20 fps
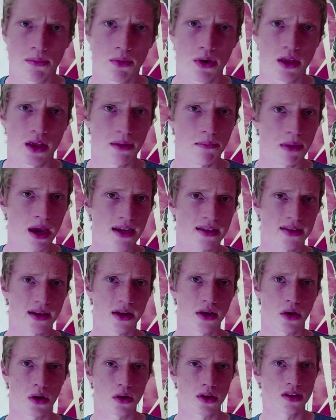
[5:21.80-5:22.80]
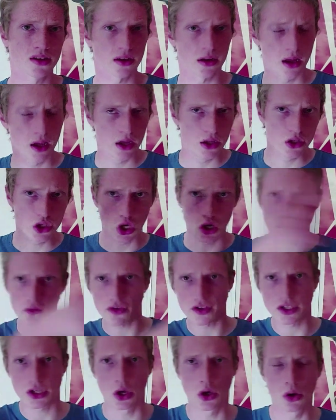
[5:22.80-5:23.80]
brilliant. Maxine Alderton, two for
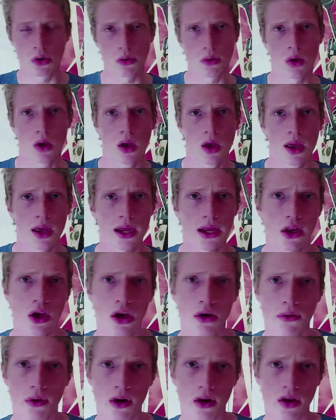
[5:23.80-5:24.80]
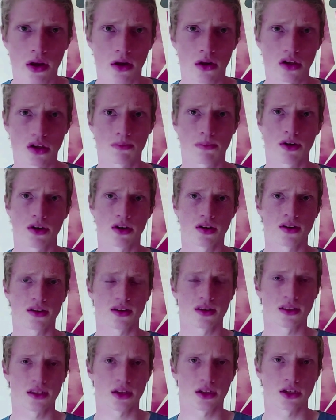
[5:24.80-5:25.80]
two in her writing contributions
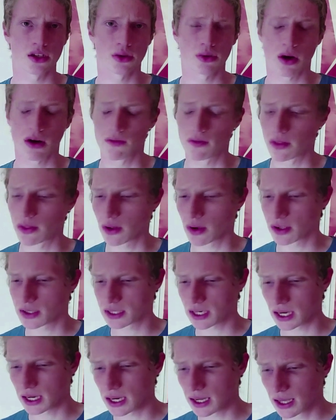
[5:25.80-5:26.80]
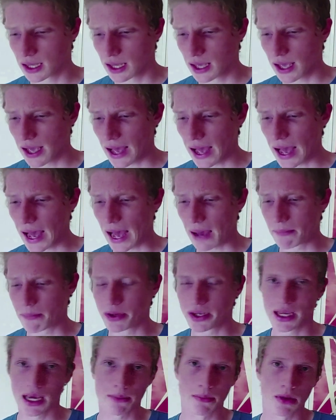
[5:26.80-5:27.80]
in series twelve and thirteen. Uh,
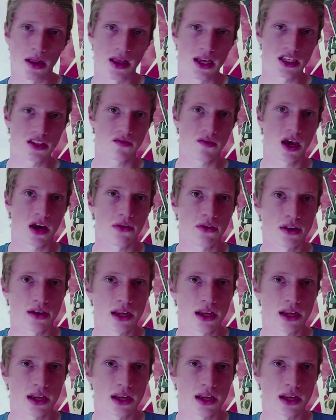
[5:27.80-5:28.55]
but yeah, my least favourite,